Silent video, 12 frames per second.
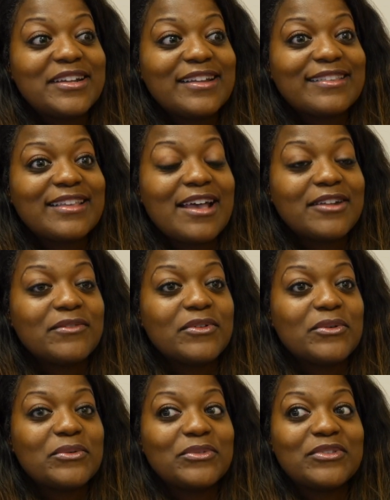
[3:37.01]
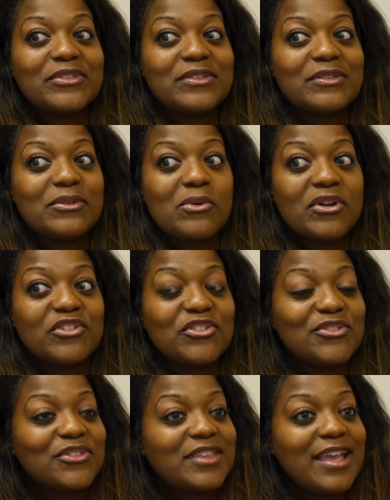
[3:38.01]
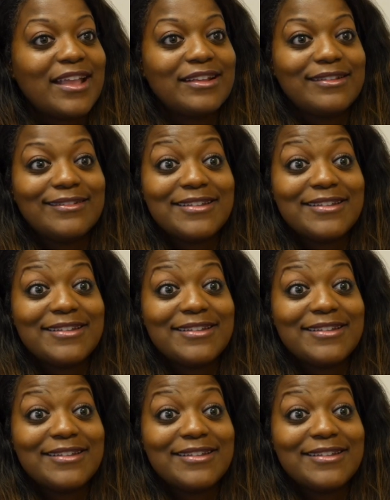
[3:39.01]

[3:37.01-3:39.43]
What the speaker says: And it's kind of those questions that